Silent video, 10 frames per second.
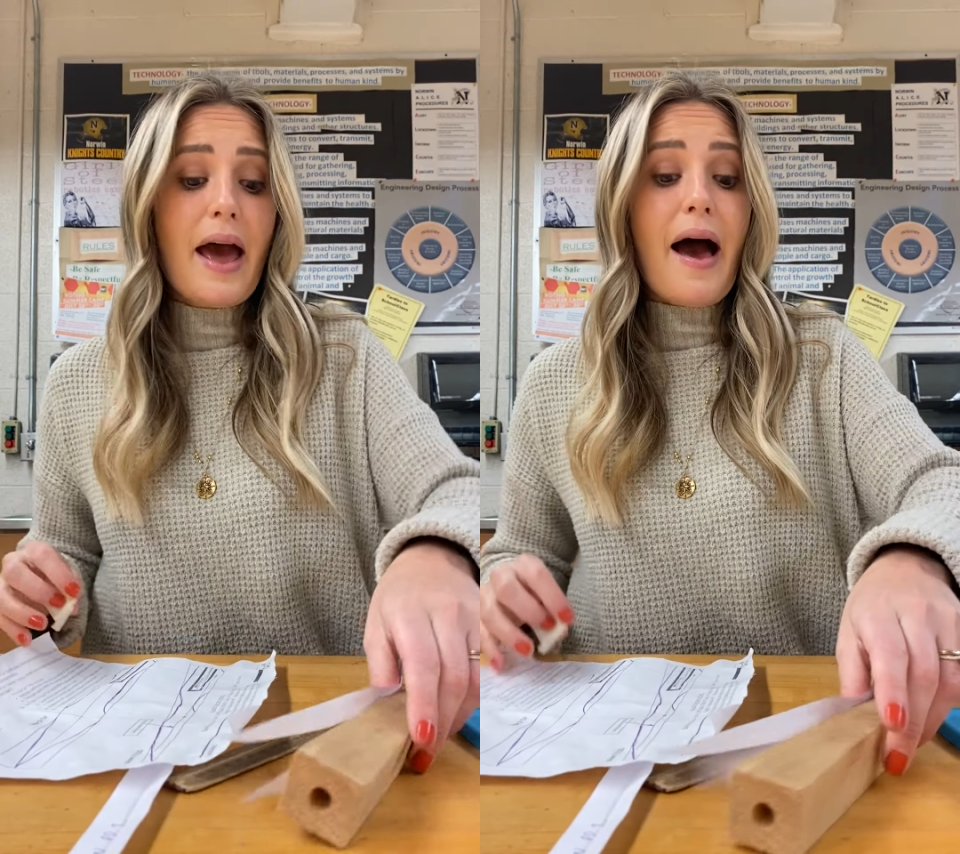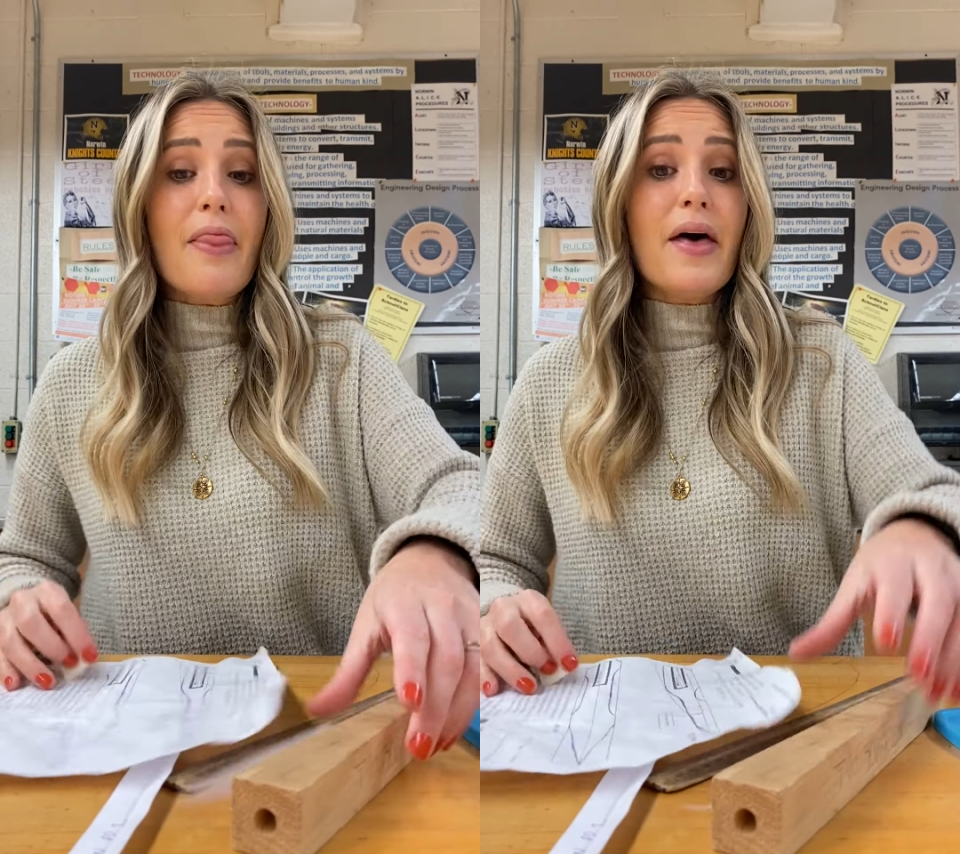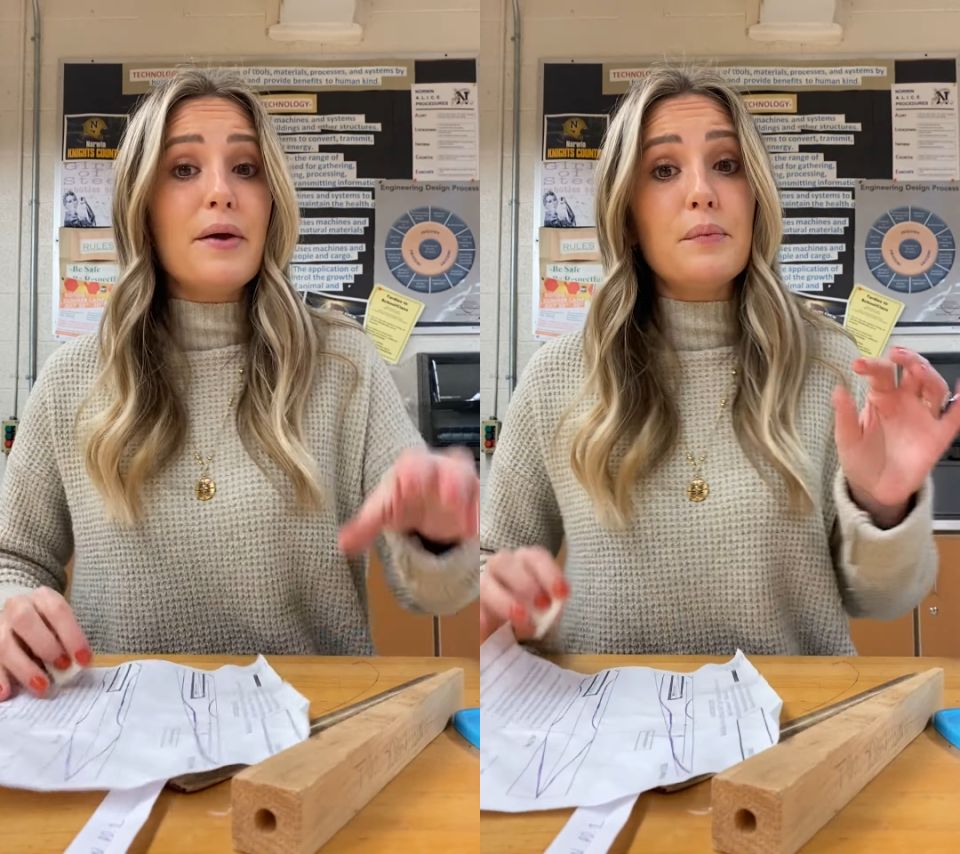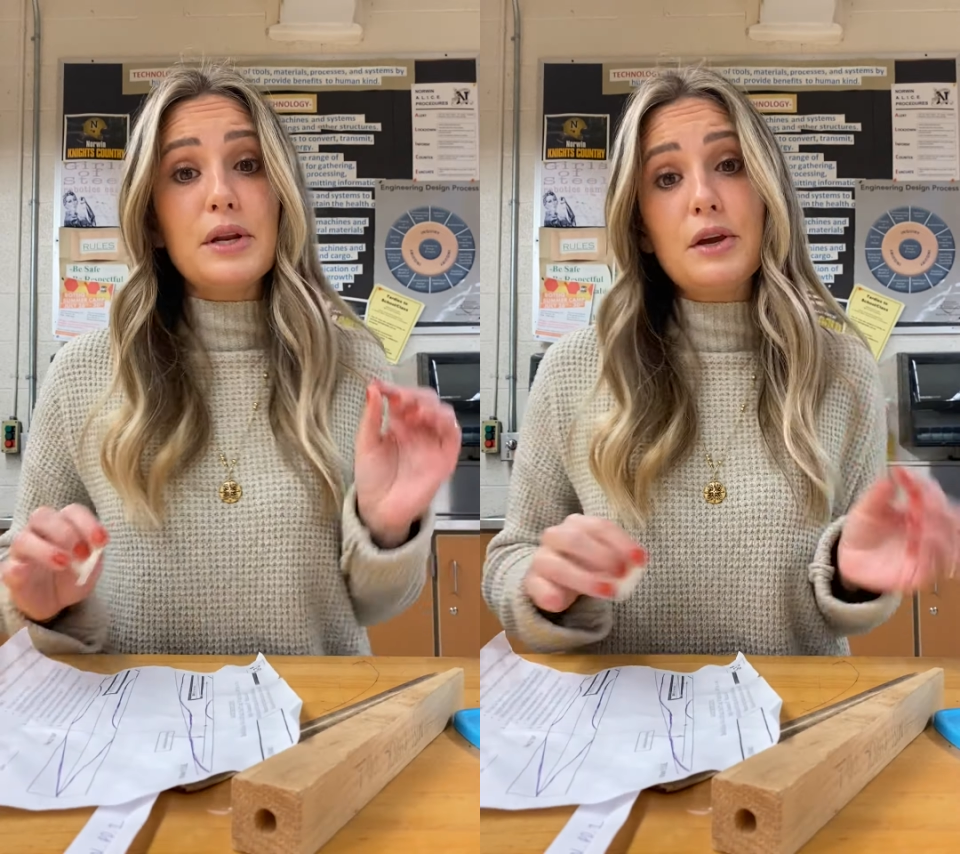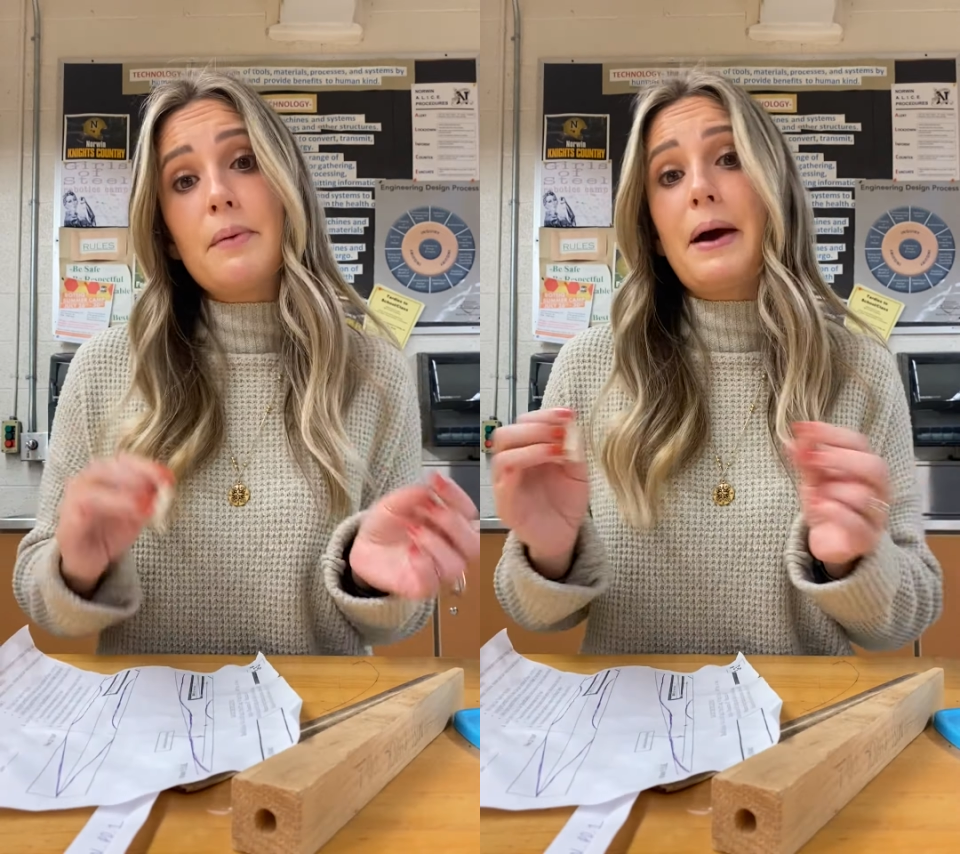And then when
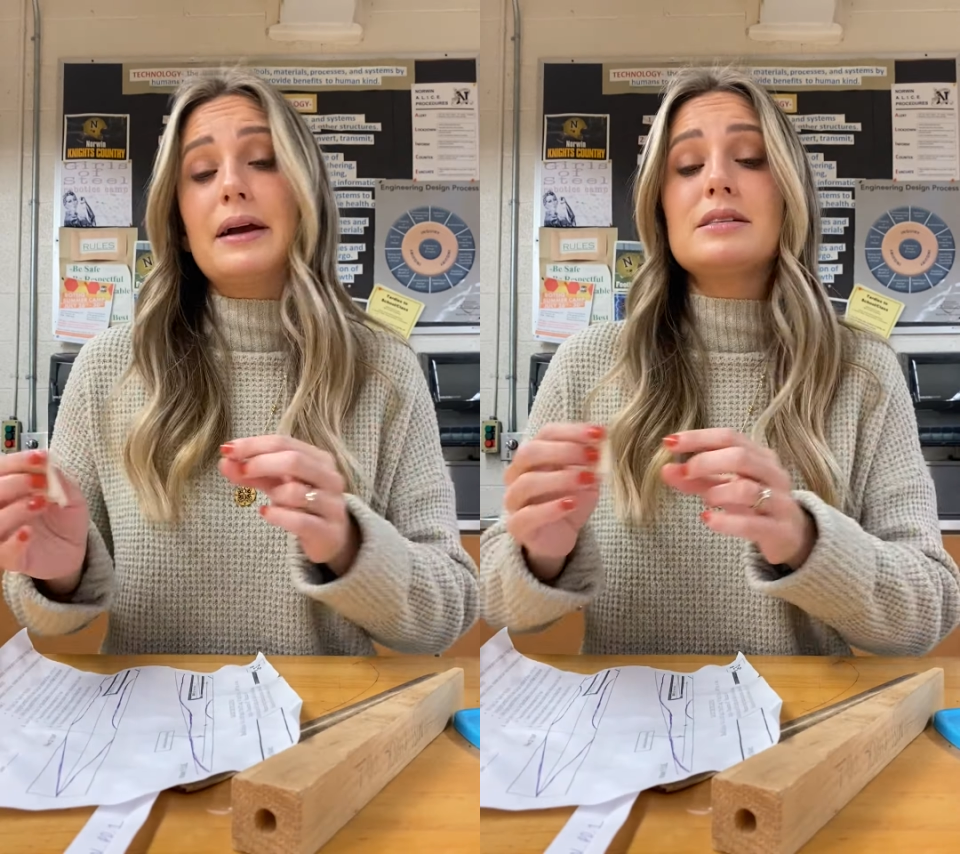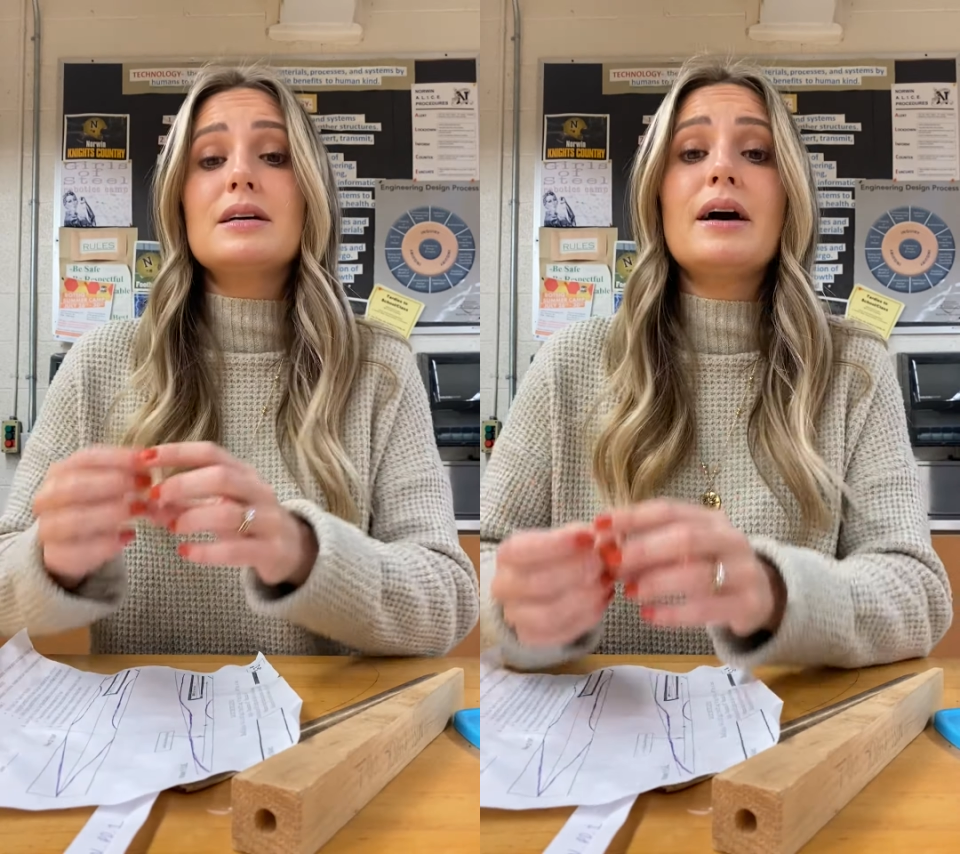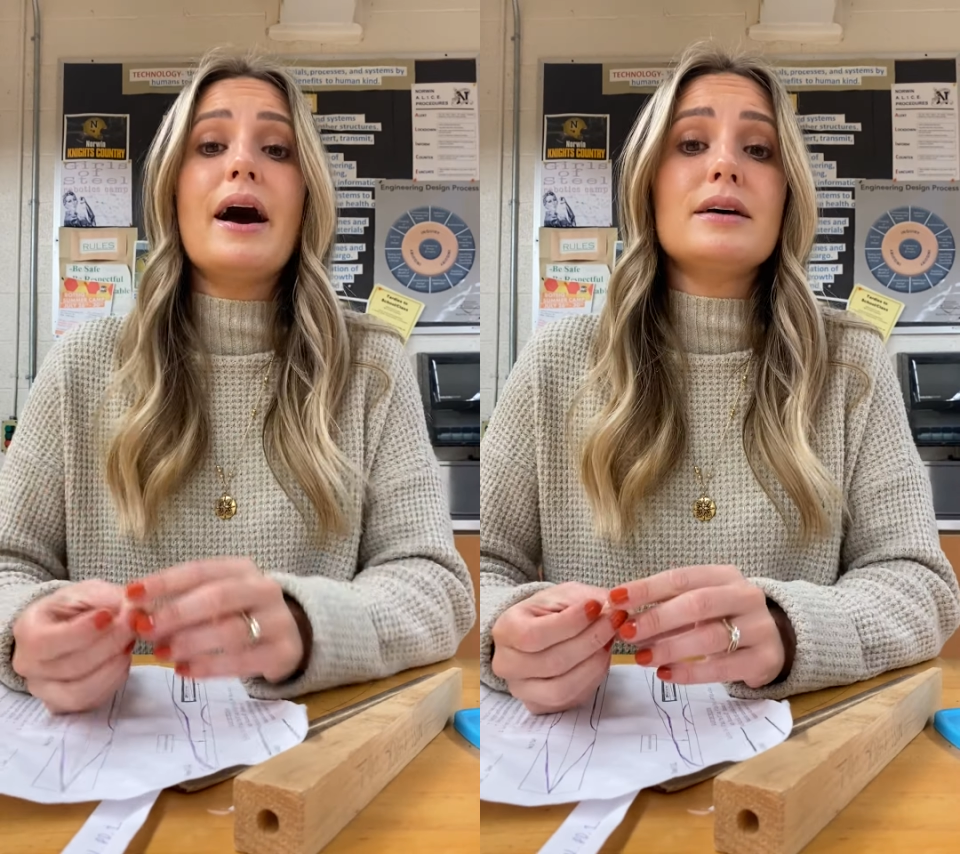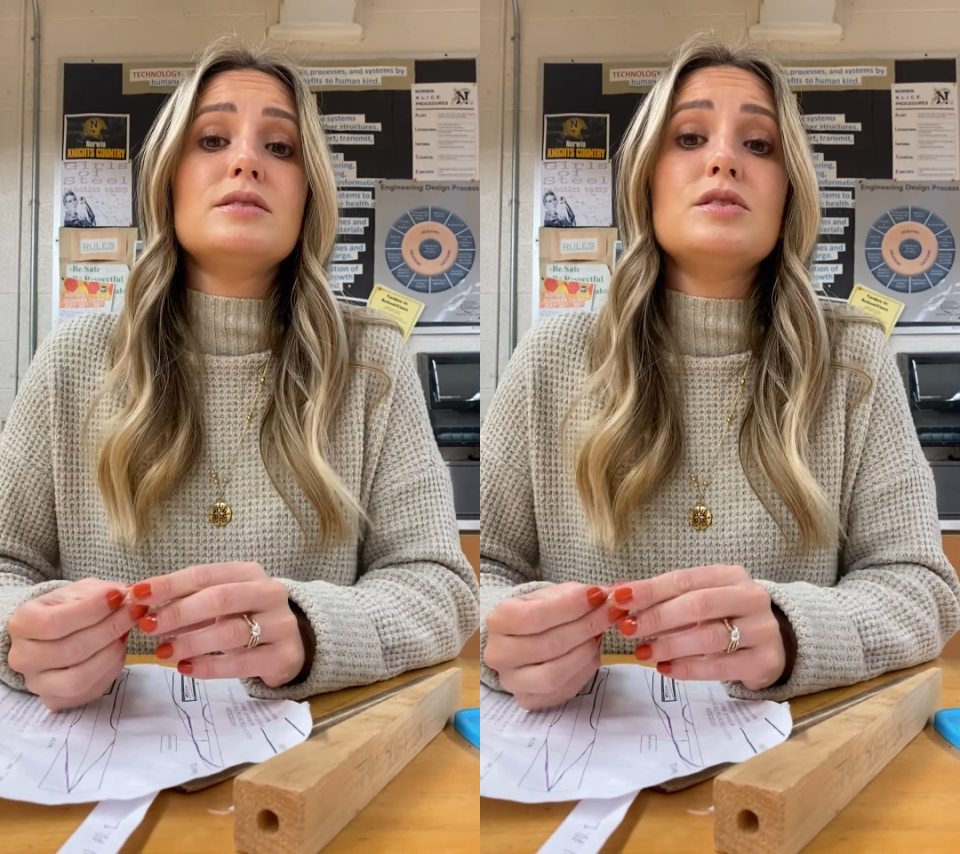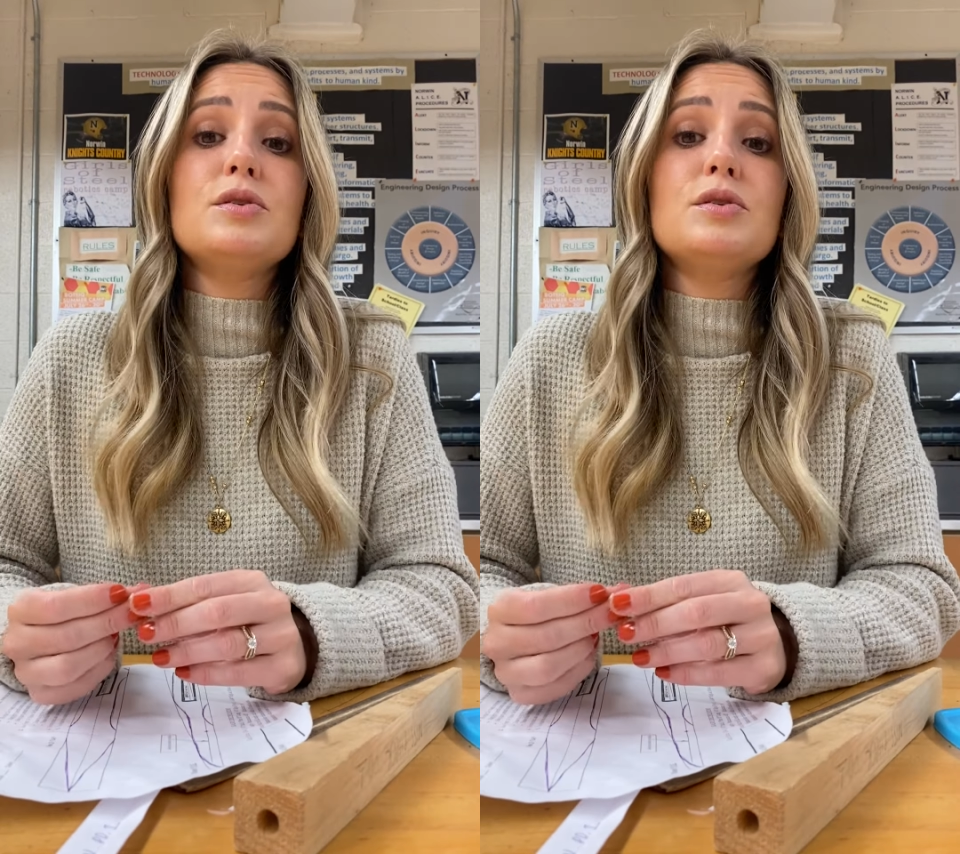you get back to class,